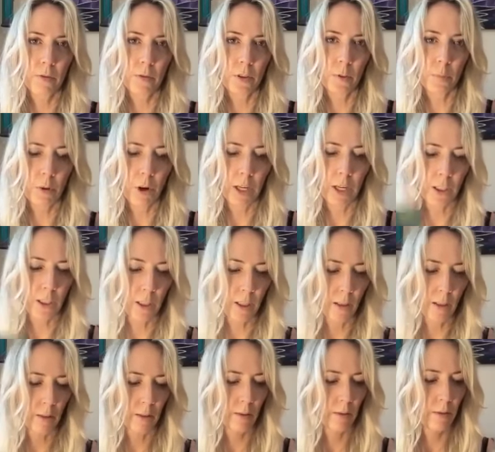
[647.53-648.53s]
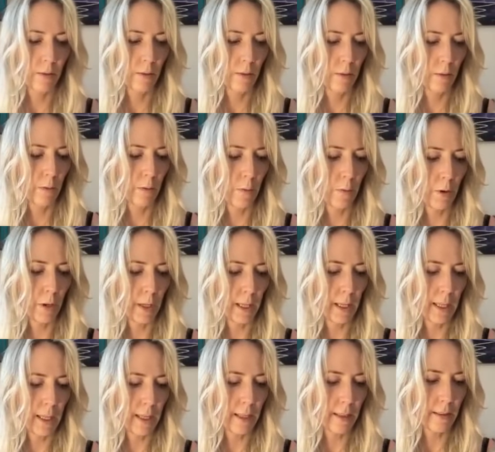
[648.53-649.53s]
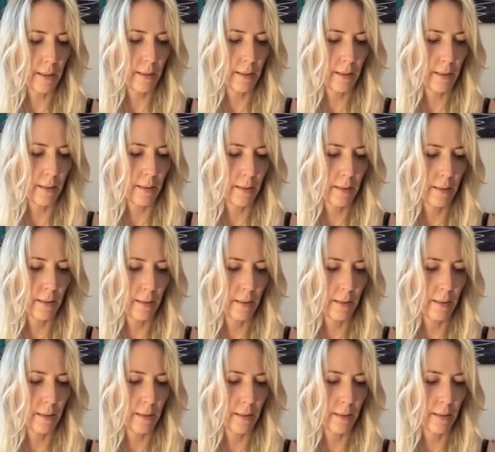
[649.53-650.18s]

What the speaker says: depression. What is